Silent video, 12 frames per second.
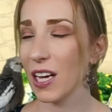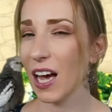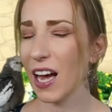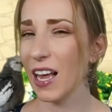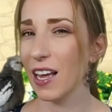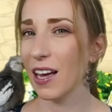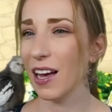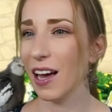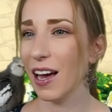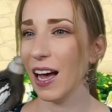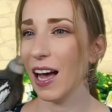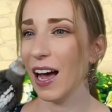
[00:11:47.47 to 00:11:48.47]
I
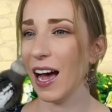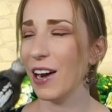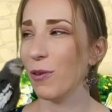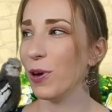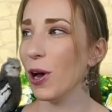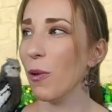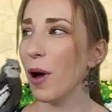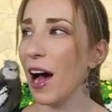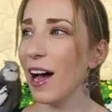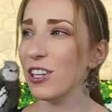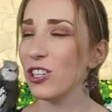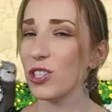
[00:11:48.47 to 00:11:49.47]
don't know.
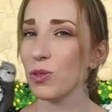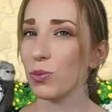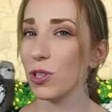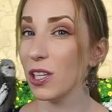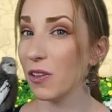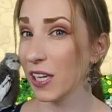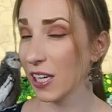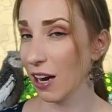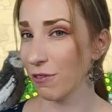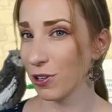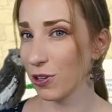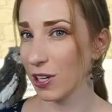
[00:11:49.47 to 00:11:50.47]
I just really like
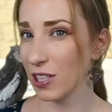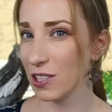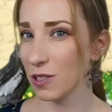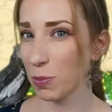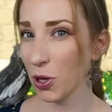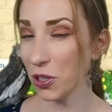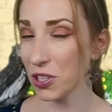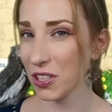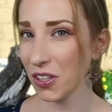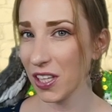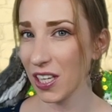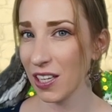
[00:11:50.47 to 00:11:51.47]
evergreens
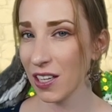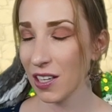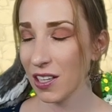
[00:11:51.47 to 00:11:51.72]
personally.